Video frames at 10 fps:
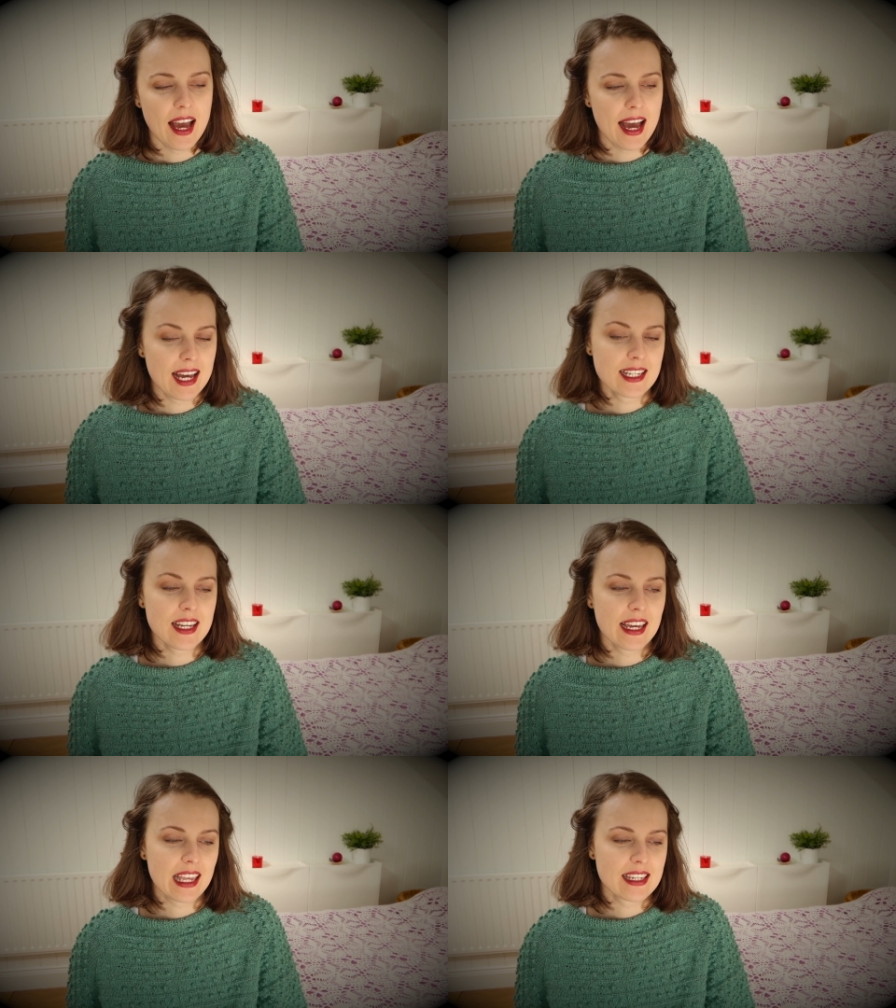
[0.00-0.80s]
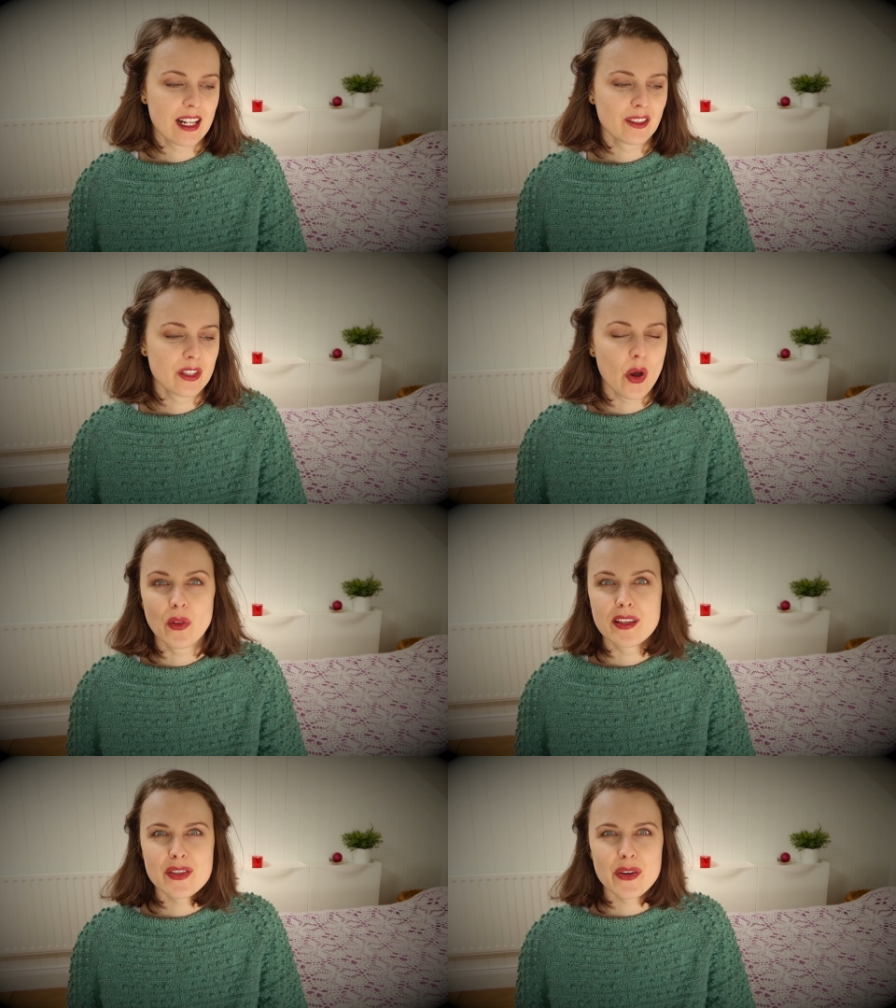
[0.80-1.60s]
And I can tell you the
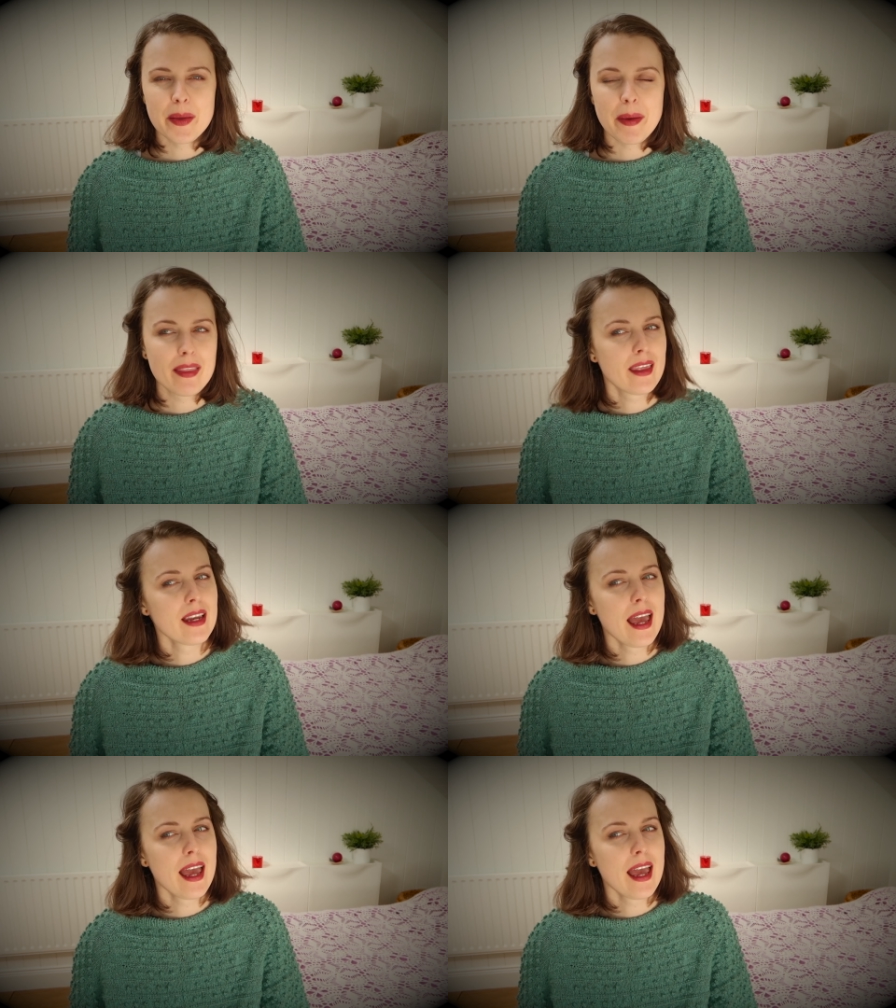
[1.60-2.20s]
whole story about it.